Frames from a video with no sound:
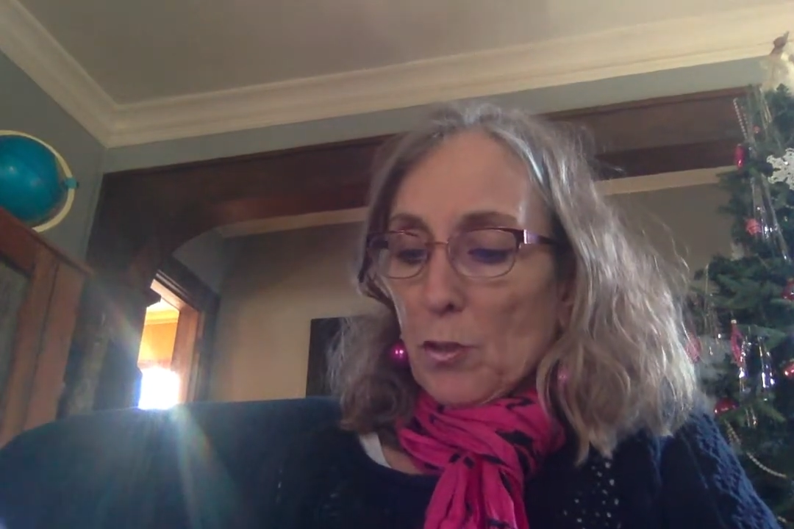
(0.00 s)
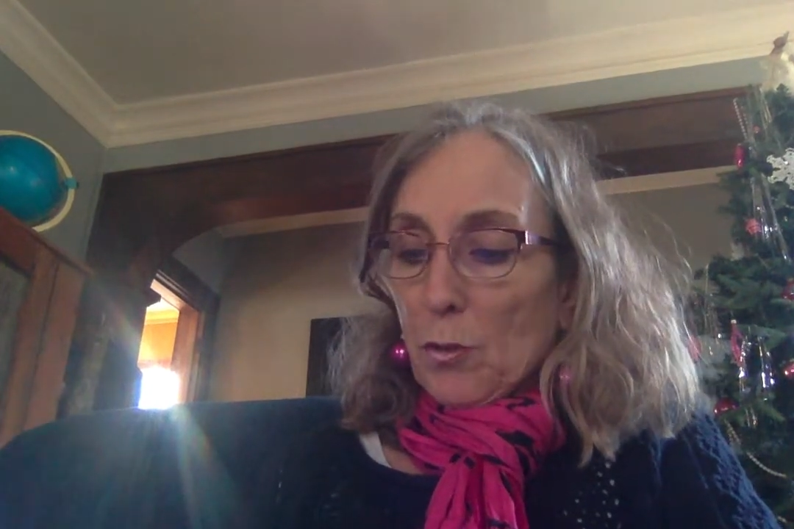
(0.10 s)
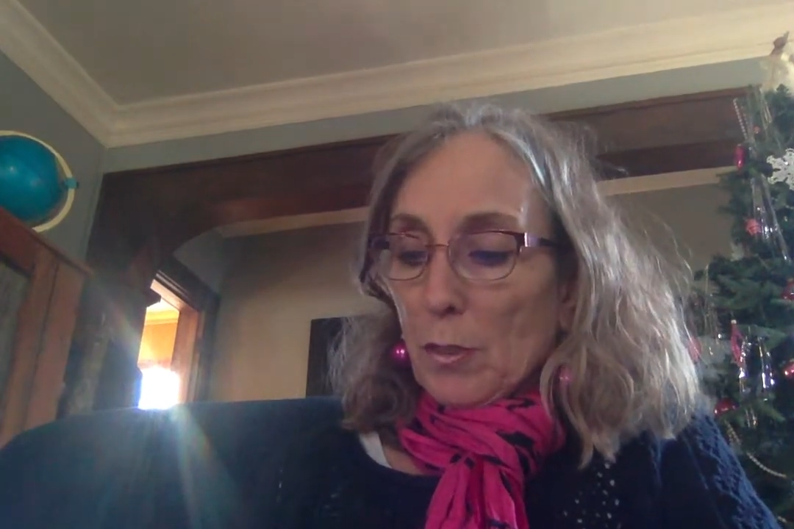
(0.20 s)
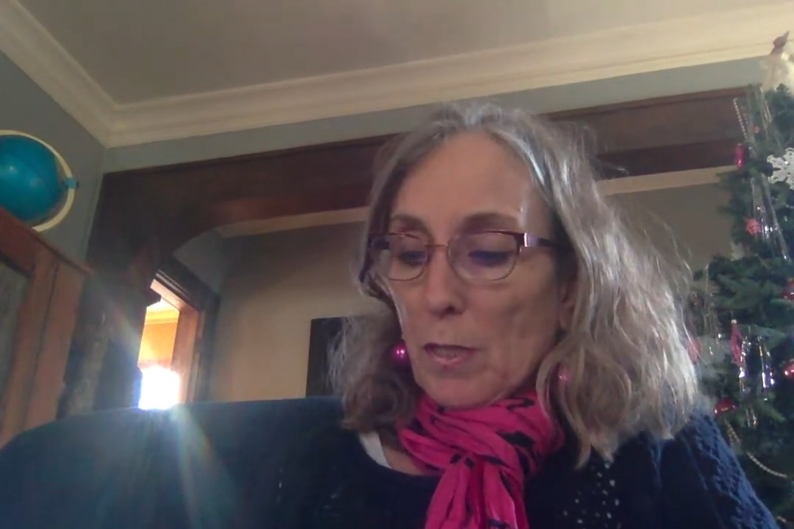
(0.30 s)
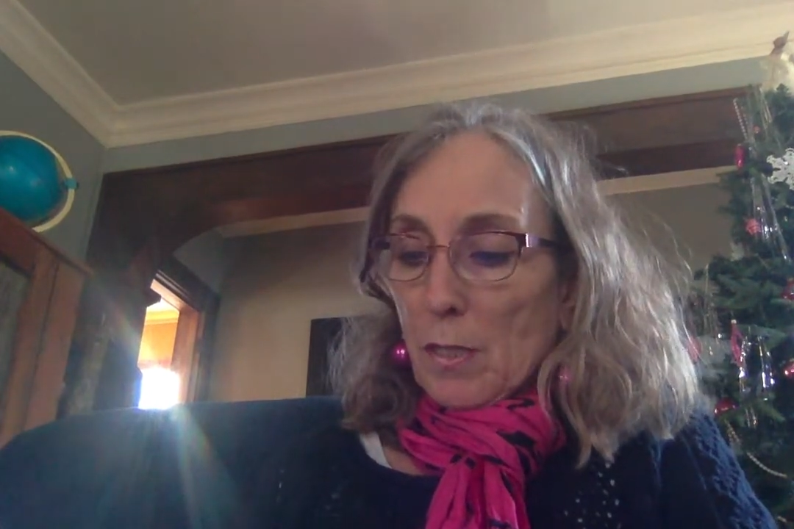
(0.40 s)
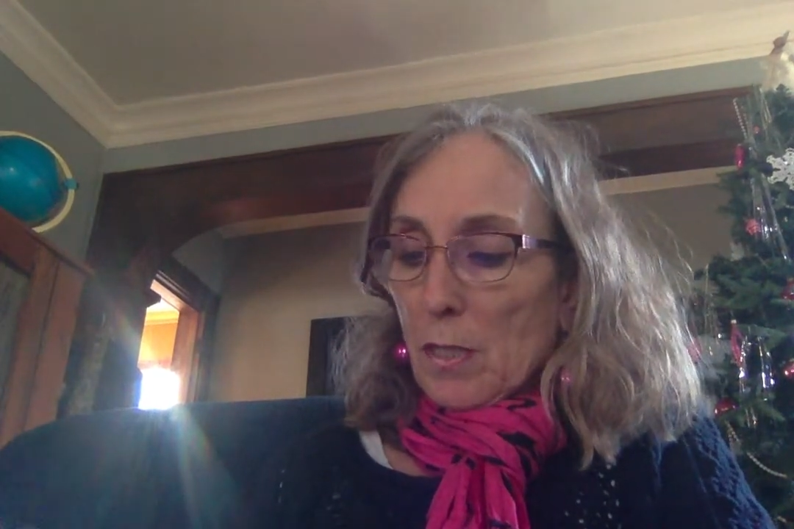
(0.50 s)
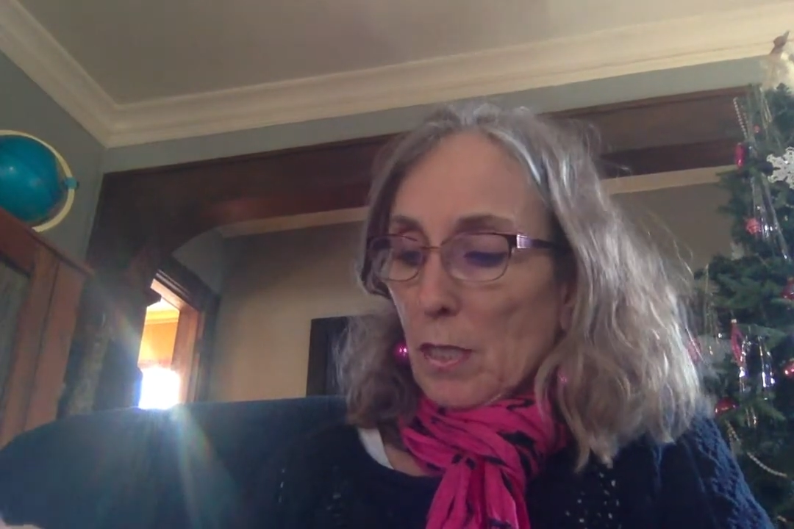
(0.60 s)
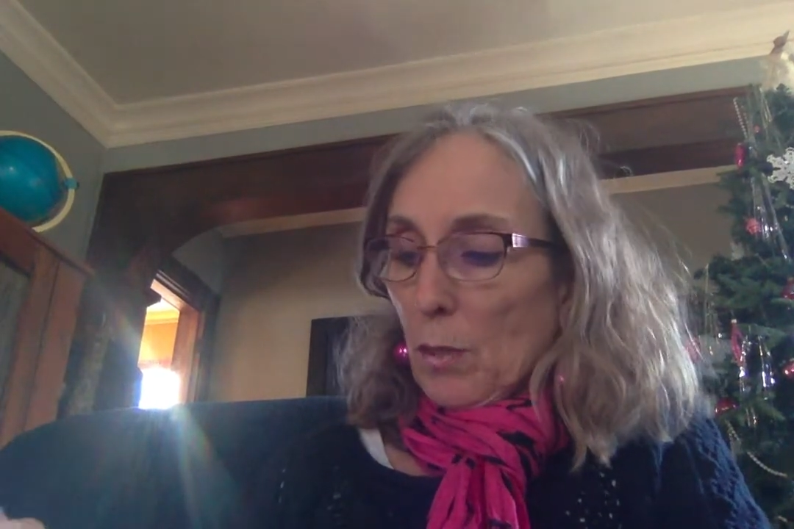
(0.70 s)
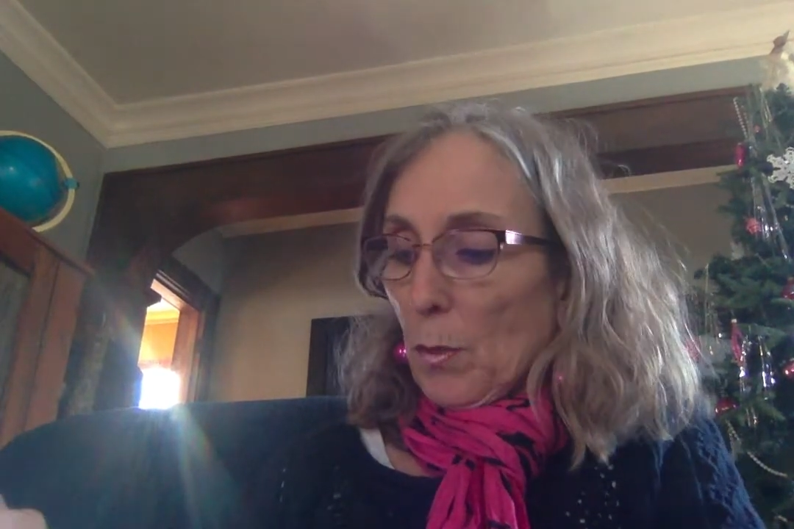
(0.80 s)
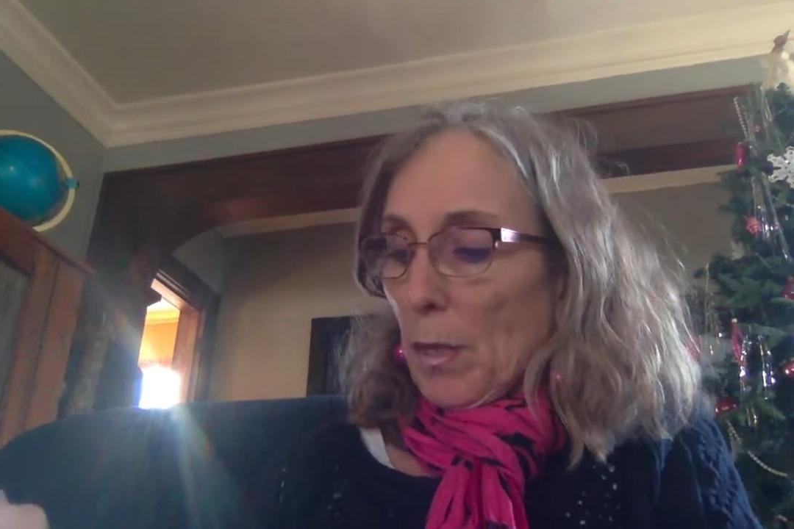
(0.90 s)
towards the
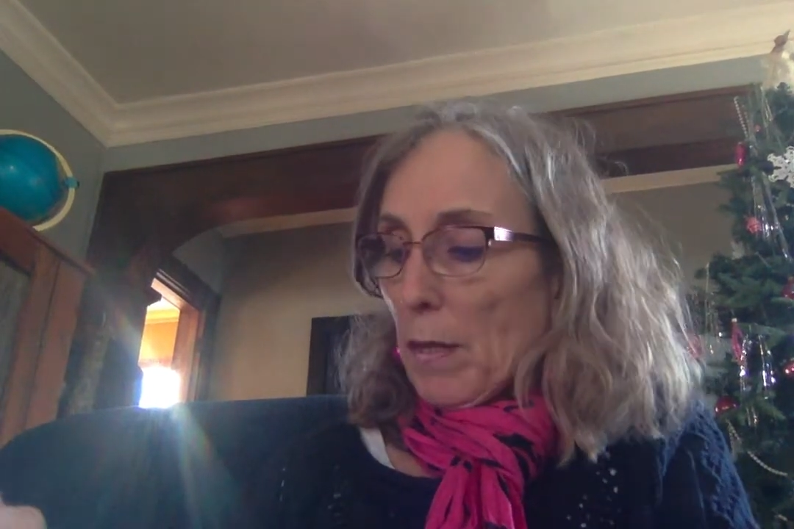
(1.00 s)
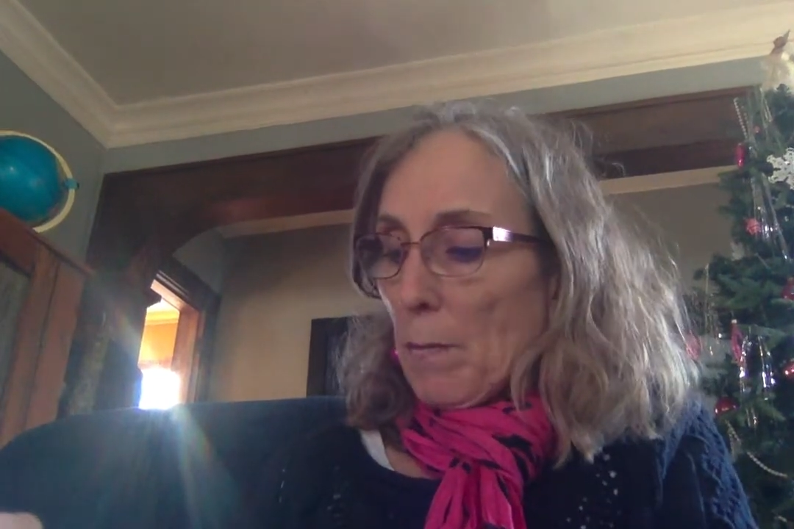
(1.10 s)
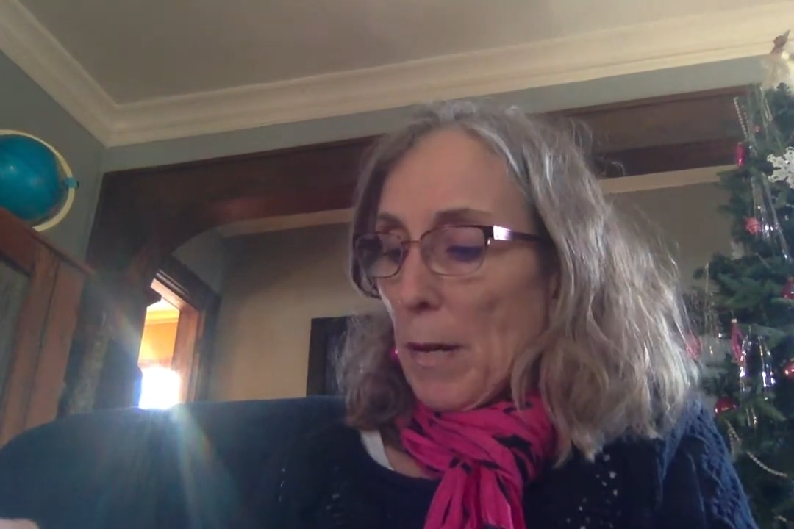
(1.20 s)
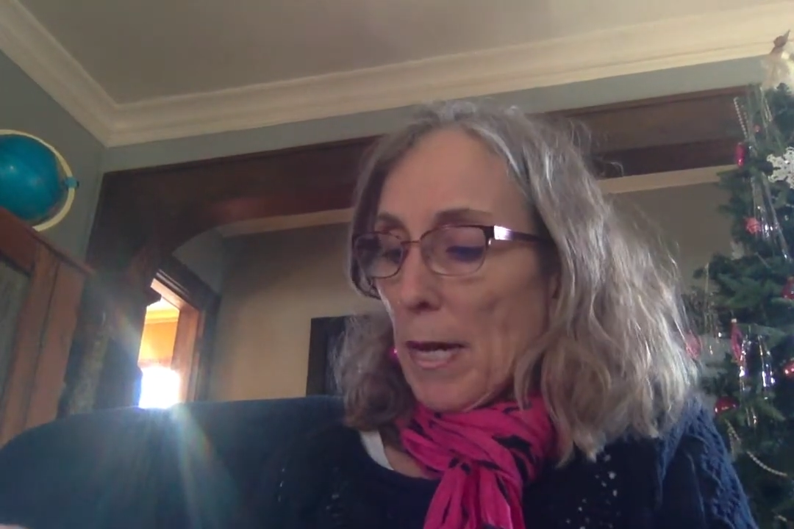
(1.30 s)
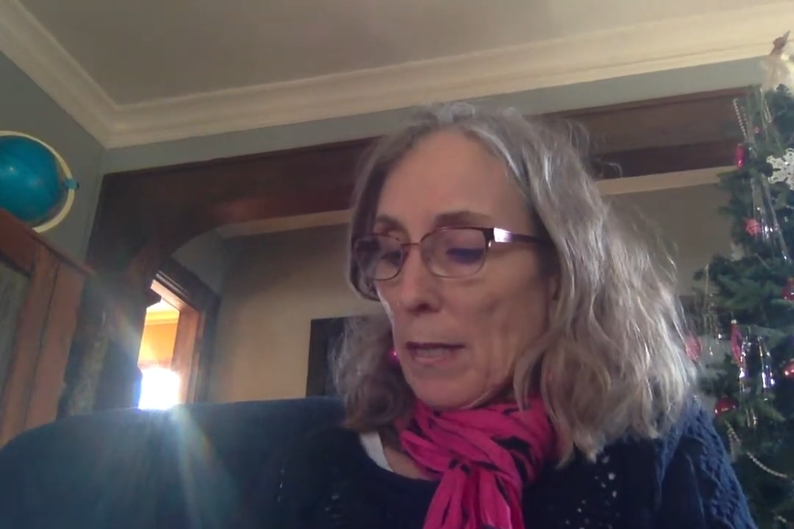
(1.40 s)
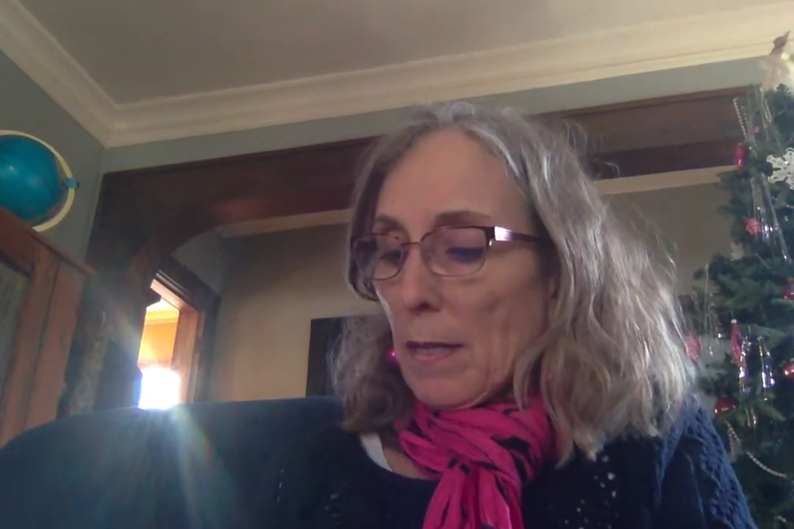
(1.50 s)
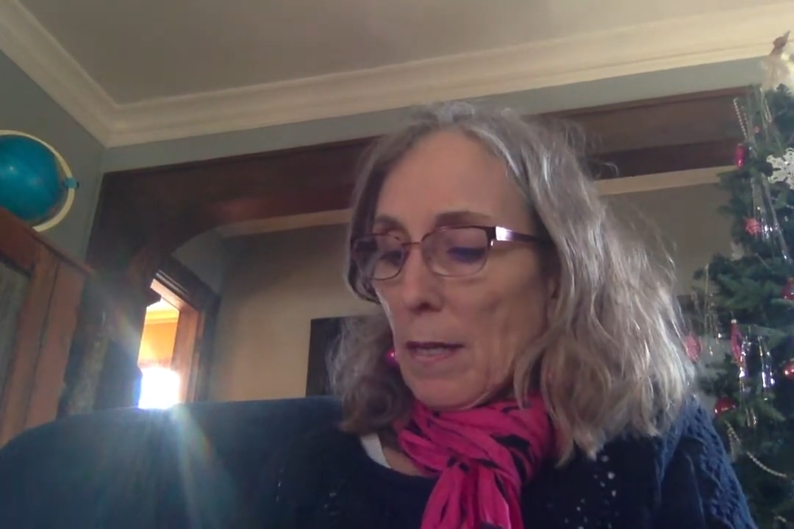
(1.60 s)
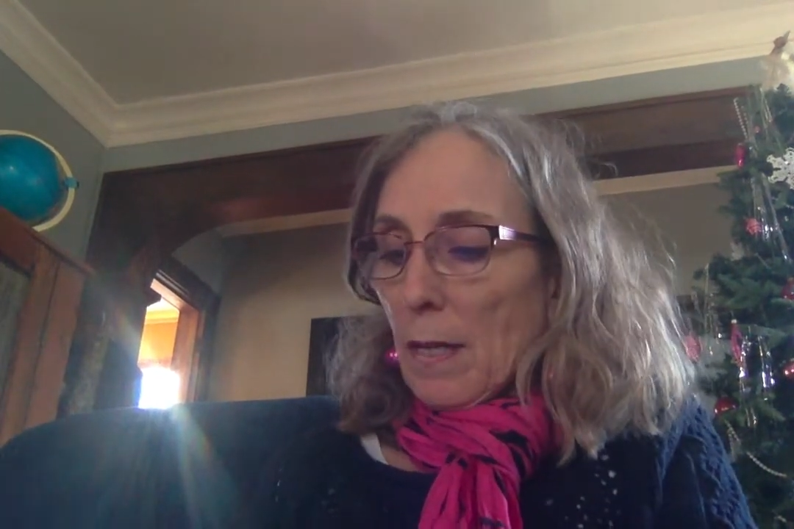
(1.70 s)
stairway, then back.